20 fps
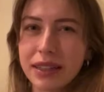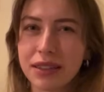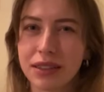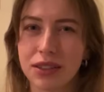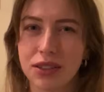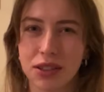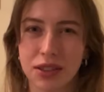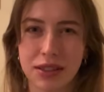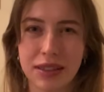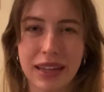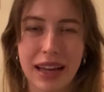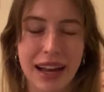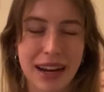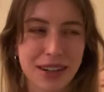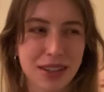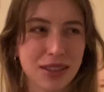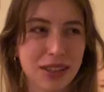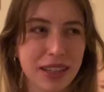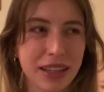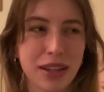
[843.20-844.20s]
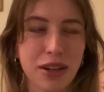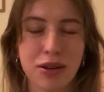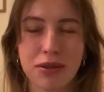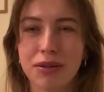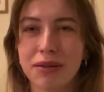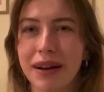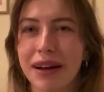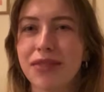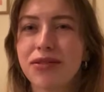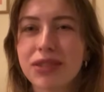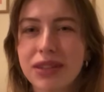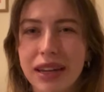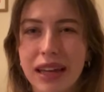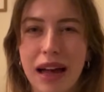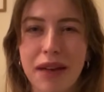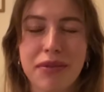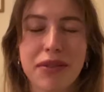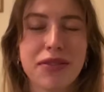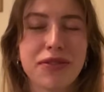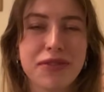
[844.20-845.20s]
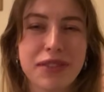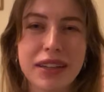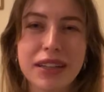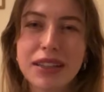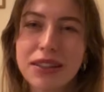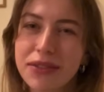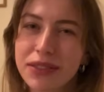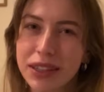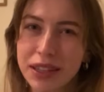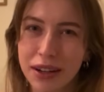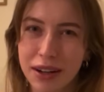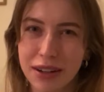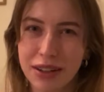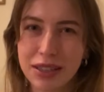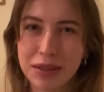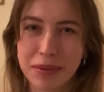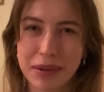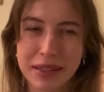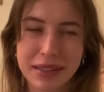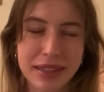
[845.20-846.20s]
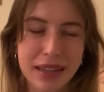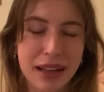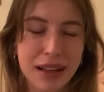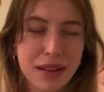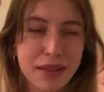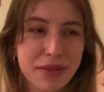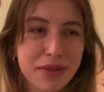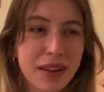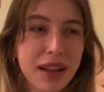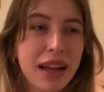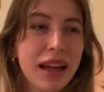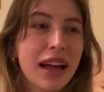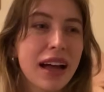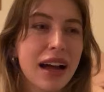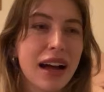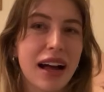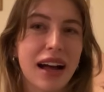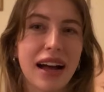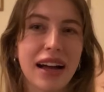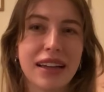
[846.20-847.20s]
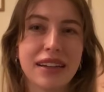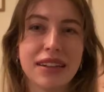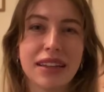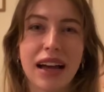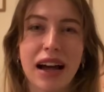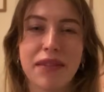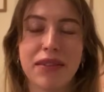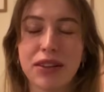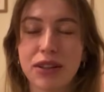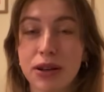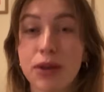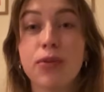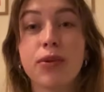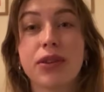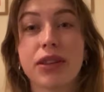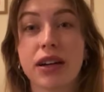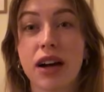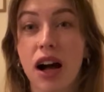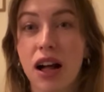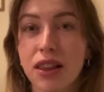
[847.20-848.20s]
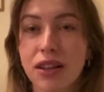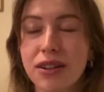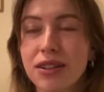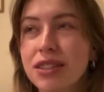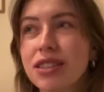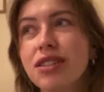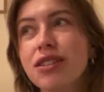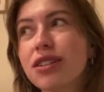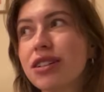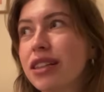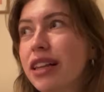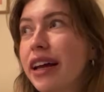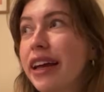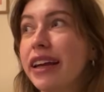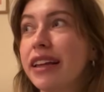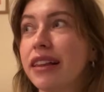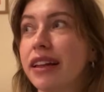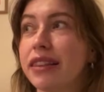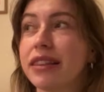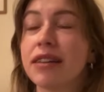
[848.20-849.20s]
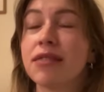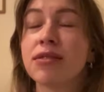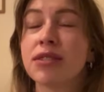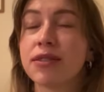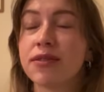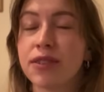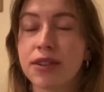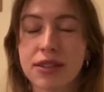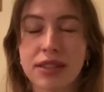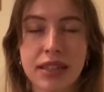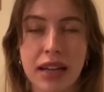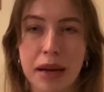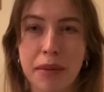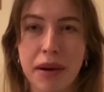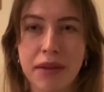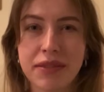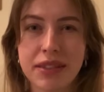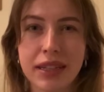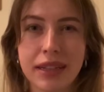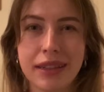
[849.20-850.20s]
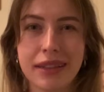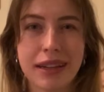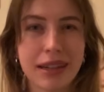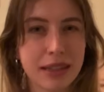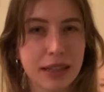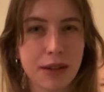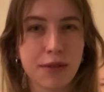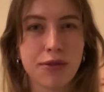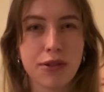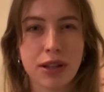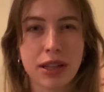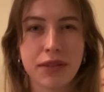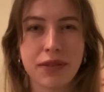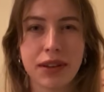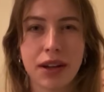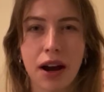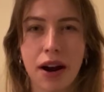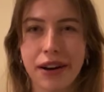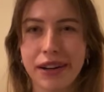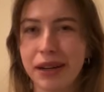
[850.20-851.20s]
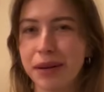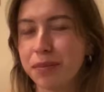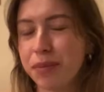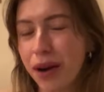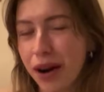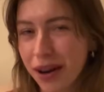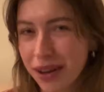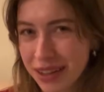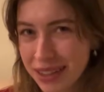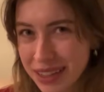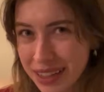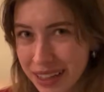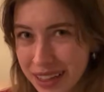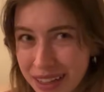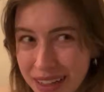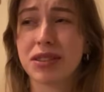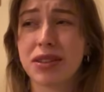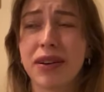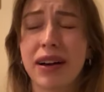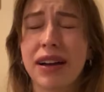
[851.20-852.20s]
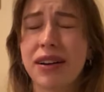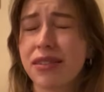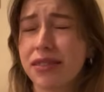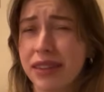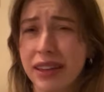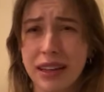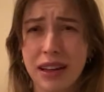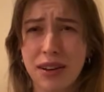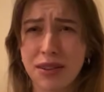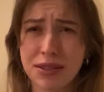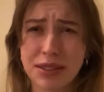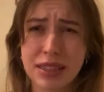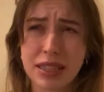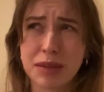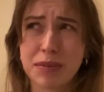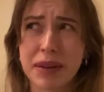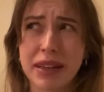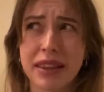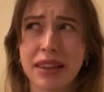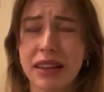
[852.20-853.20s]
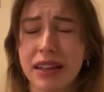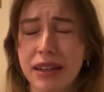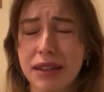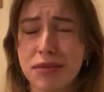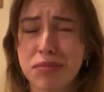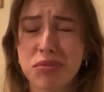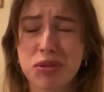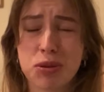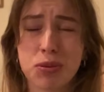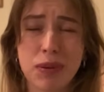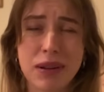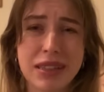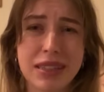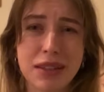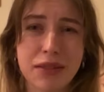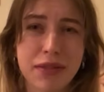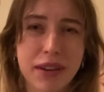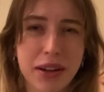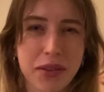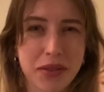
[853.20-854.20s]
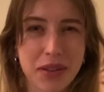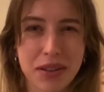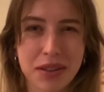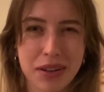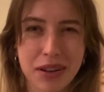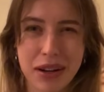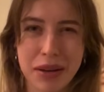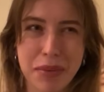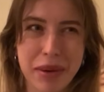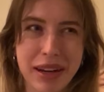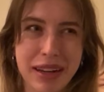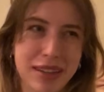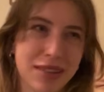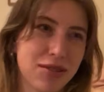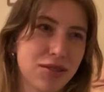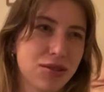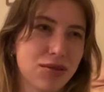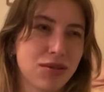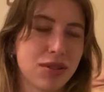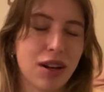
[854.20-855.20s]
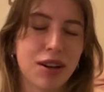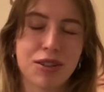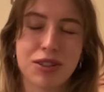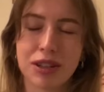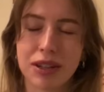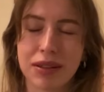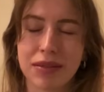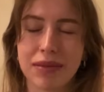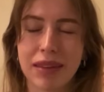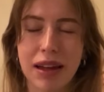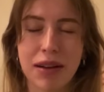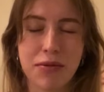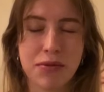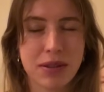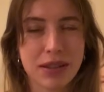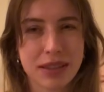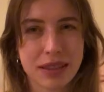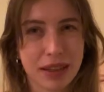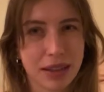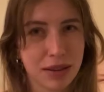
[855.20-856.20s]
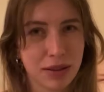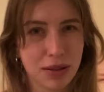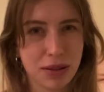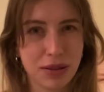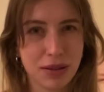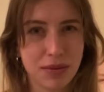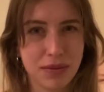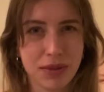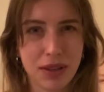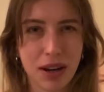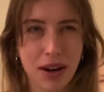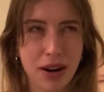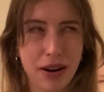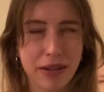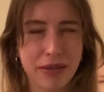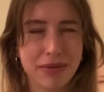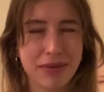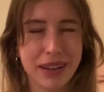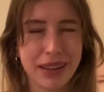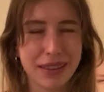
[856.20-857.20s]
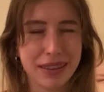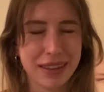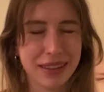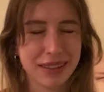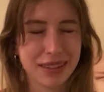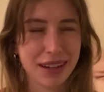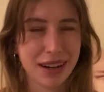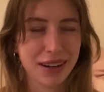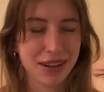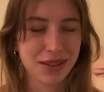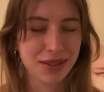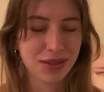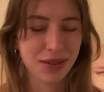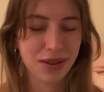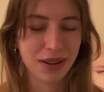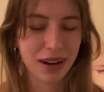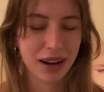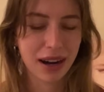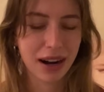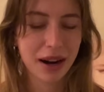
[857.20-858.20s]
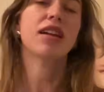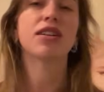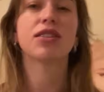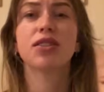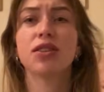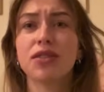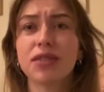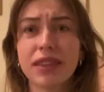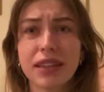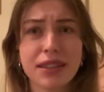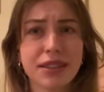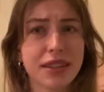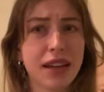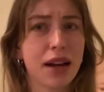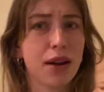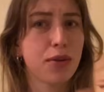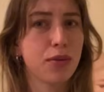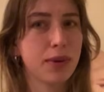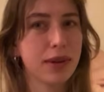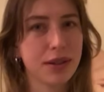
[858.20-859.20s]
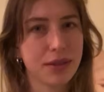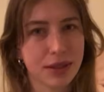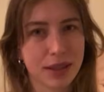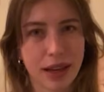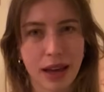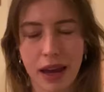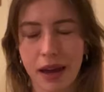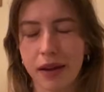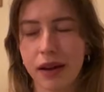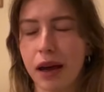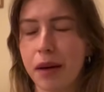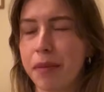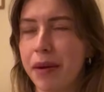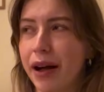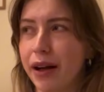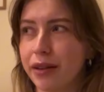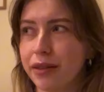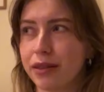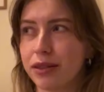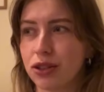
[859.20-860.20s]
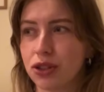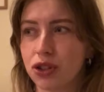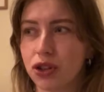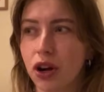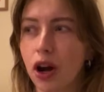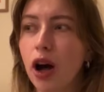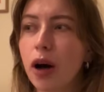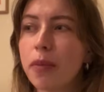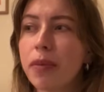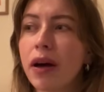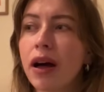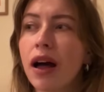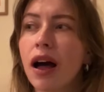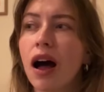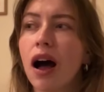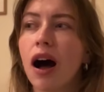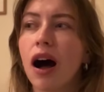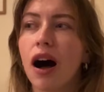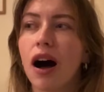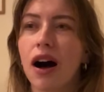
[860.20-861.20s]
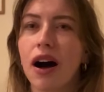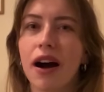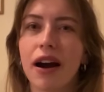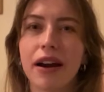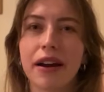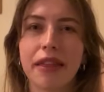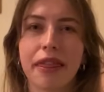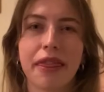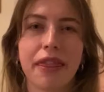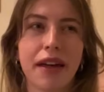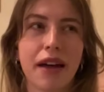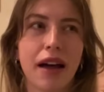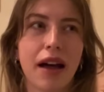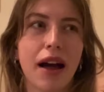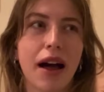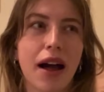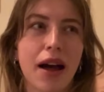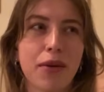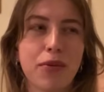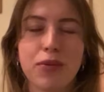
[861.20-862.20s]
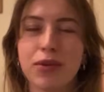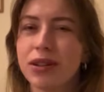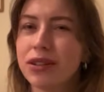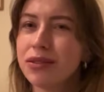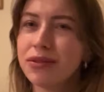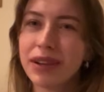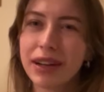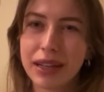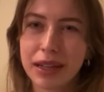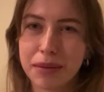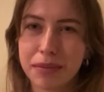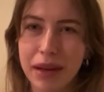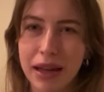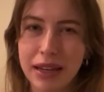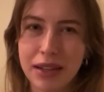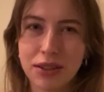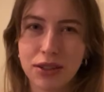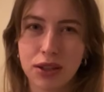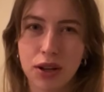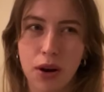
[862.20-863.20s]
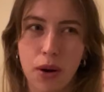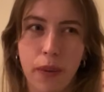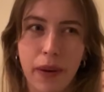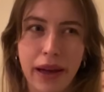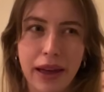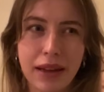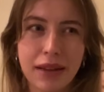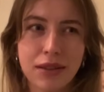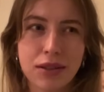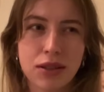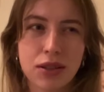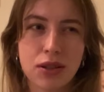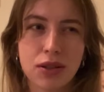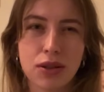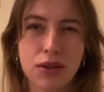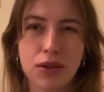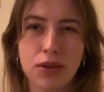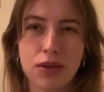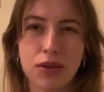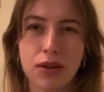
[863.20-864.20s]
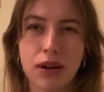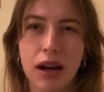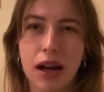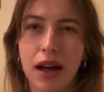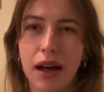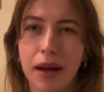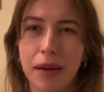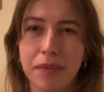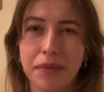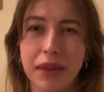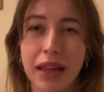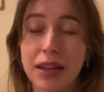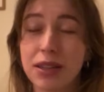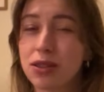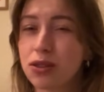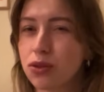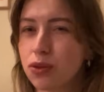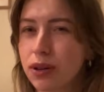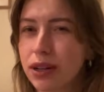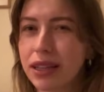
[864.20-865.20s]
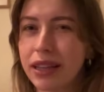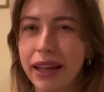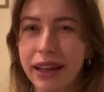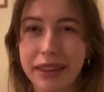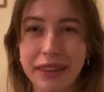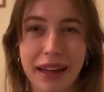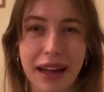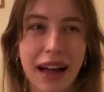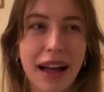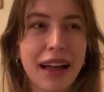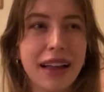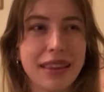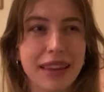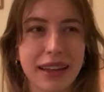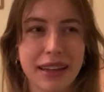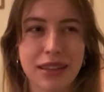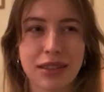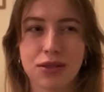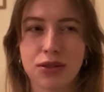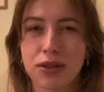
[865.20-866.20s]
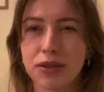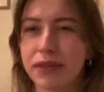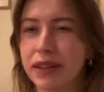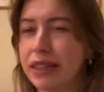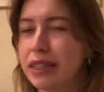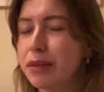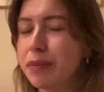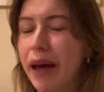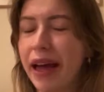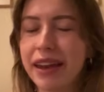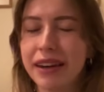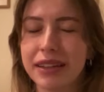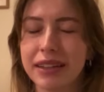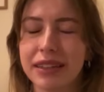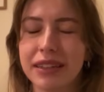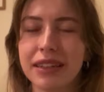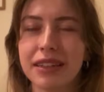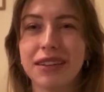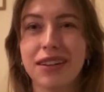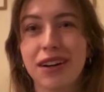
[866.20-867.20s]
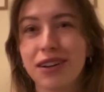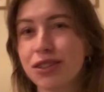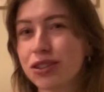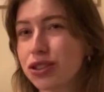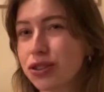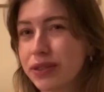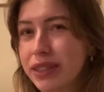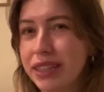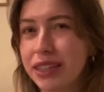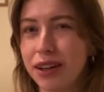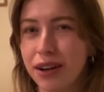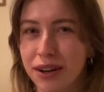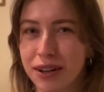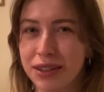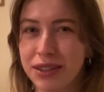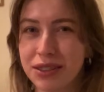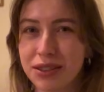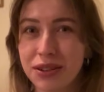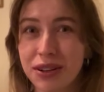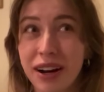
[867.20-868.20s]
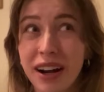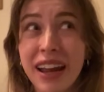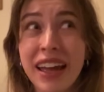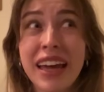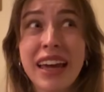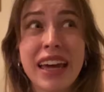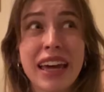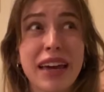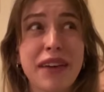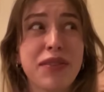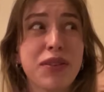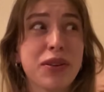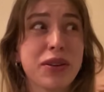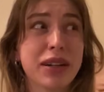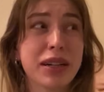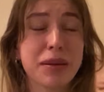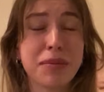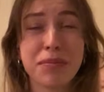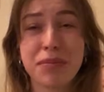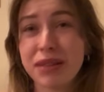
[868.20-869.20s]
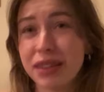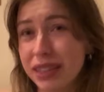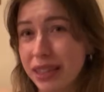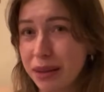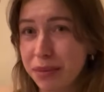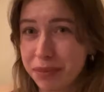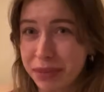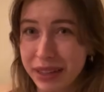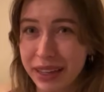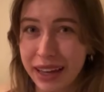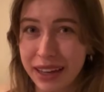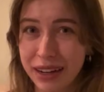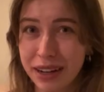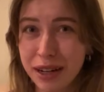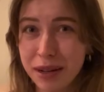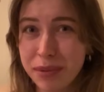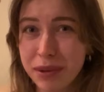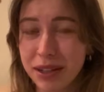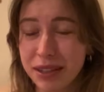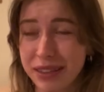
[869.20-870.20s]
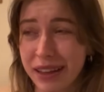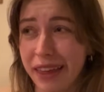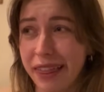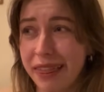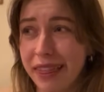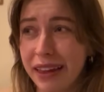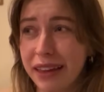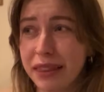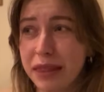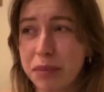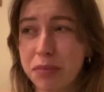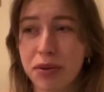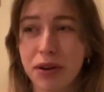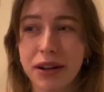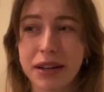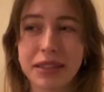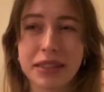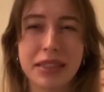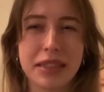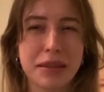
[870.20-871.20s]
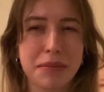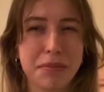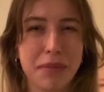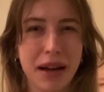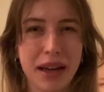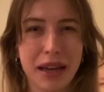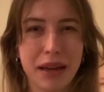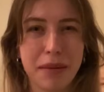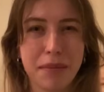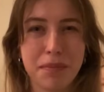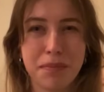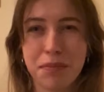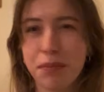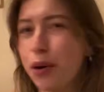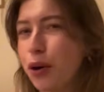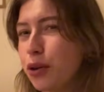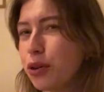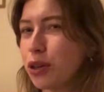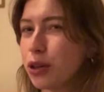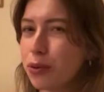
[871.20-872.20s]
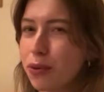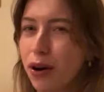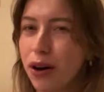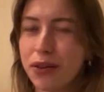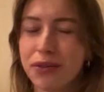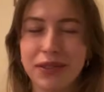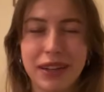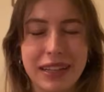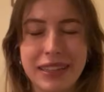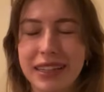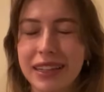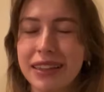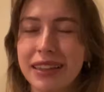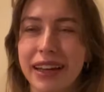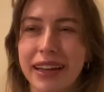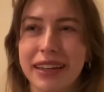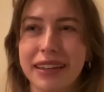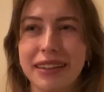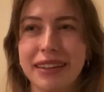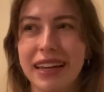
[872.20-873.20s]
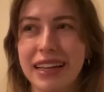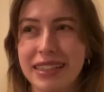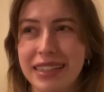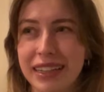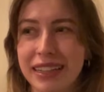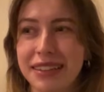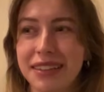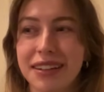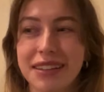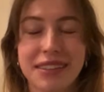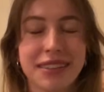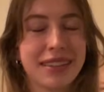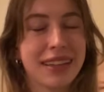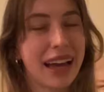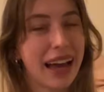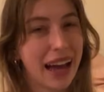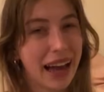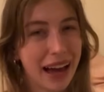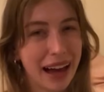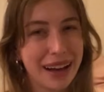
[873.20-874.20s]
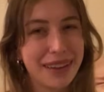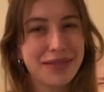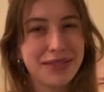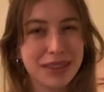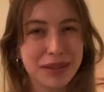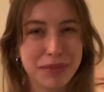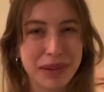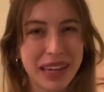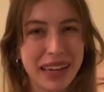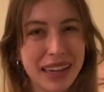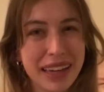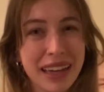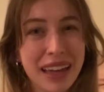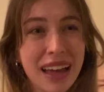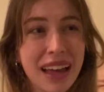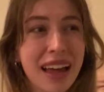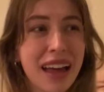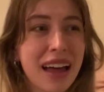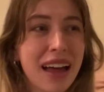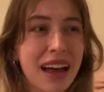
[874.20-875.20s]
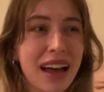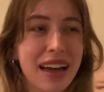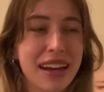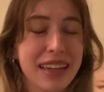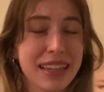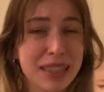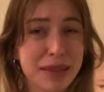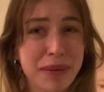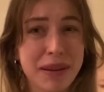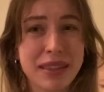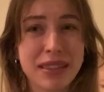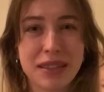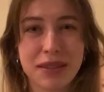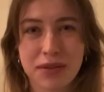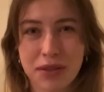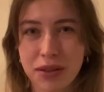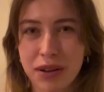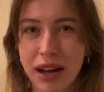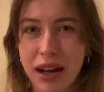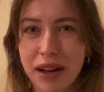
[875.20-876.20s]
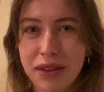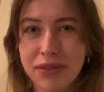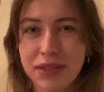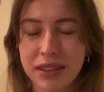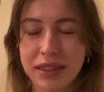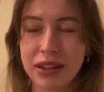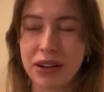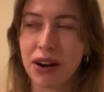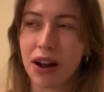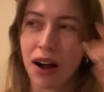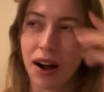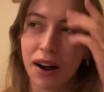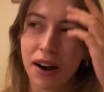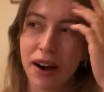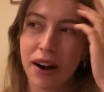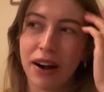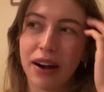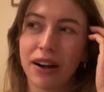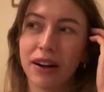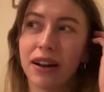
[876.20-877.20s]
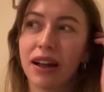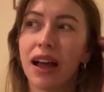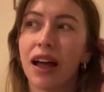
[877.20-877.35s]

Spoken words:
to just actually go around and have a feel of the yarns myself and have a look at what the colours look like. Like that was the first time I've seen Knitting for All of Yarn in person, so I don't think I honestly spent like 25 to 30 minutes just touching every single yarn in the entire store. Two things that I will say about the shop are that I wouldn't recommend going to a store like that, like a sort of independent luxury yarn store, if you're a complete beginner, because I think the prices might put you off knitting. Like knitting doesn't have to be an expensive craft, and there are